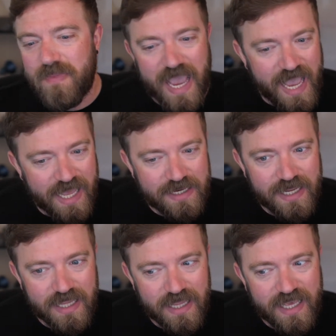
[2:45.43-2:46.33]

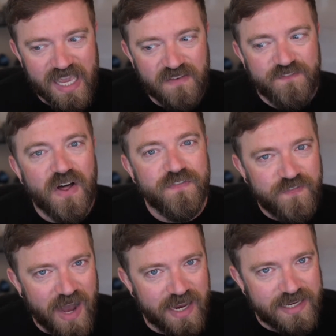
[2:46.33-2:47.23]
And it felt
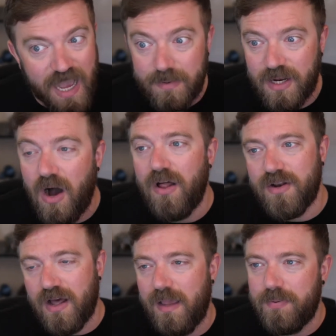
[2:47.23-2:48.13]
fine. I mean, all in
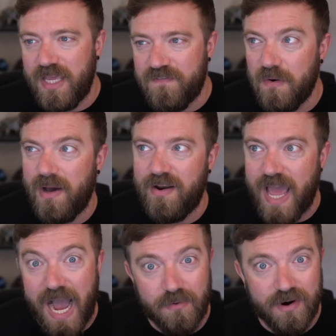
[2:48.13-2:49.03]
all, I played for about an
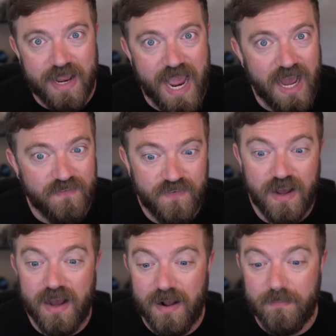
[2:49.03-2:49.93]
hour and a half
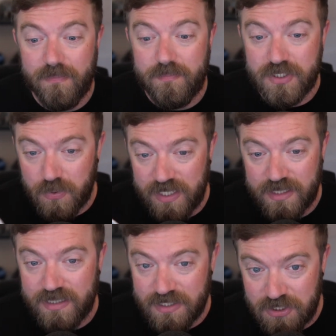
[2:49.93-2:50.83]

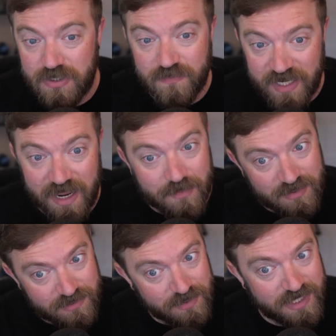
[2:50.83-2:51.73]
between these two different game
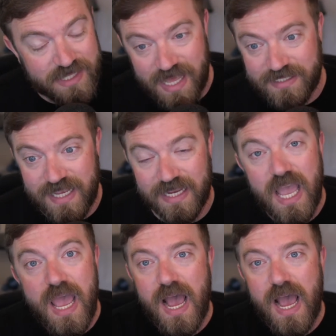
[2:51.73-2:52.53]
modes. We'll get to that in a sec.